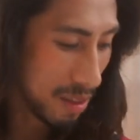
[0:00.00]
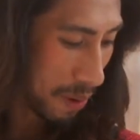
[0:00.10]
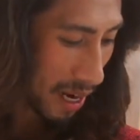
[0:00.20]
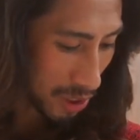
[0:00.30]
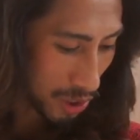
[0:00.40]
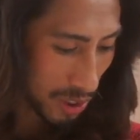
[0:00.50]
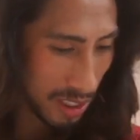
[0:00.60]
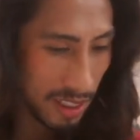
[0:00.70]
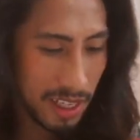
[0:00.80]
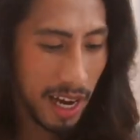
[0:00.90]
The passion, the
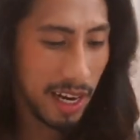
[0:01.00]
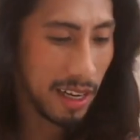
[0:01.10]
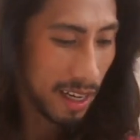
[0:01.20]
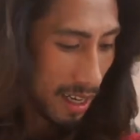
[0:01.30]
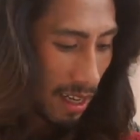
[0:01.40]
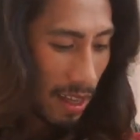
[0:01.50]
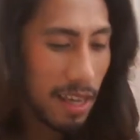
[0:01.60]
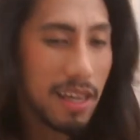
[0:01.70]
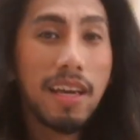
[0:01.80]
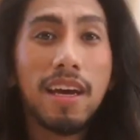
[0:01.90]
desire, the
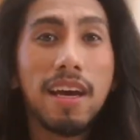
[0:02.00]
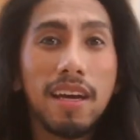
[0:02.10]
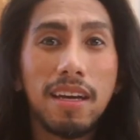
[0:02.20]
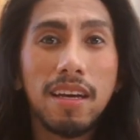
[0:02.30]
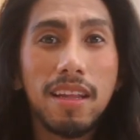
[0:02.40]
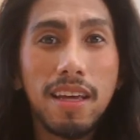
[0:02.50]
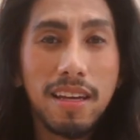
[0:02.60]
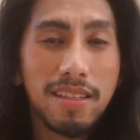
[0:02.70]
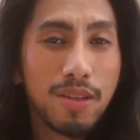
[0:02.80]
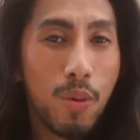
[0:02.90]
king that
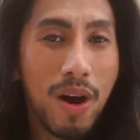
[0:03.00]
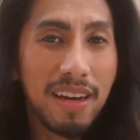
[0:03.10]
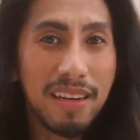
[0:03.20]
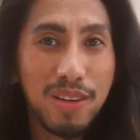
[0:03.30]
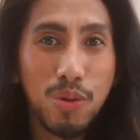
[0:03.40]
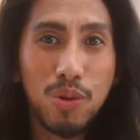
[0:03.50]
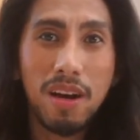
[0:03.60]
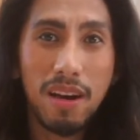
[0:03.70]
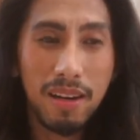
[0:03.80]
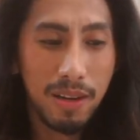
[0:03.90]
is quite good
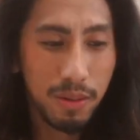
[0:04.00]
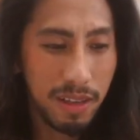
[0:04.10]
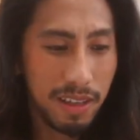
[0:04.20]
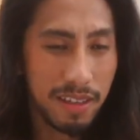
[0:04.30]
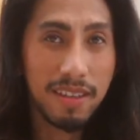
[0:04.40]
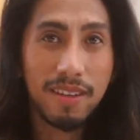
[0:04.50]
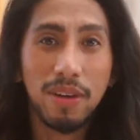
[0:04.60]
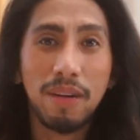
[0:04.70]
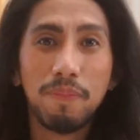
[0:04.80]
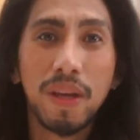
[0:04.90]
looking,
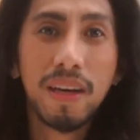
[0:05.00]
right?